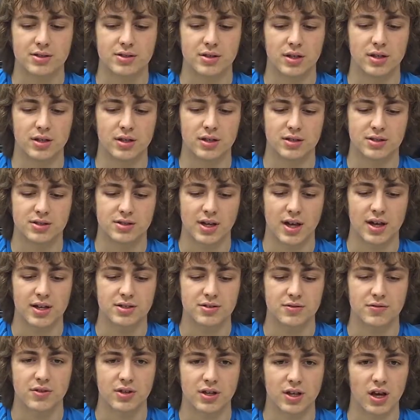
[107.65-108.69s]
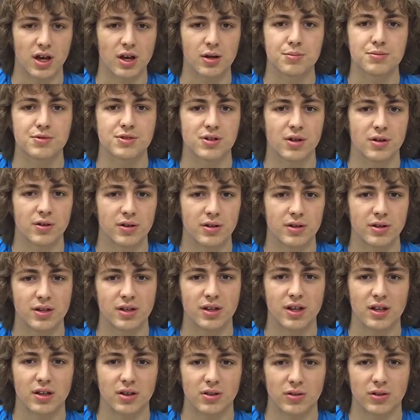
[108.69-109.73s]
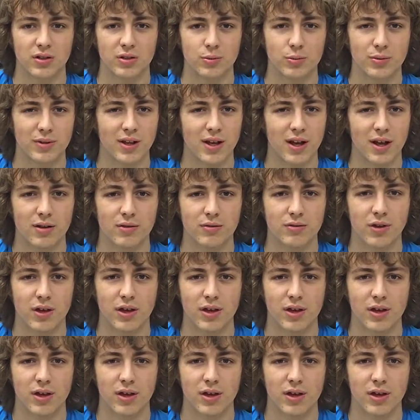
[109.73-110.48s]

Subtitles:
the size of the cup started to get a little bit out of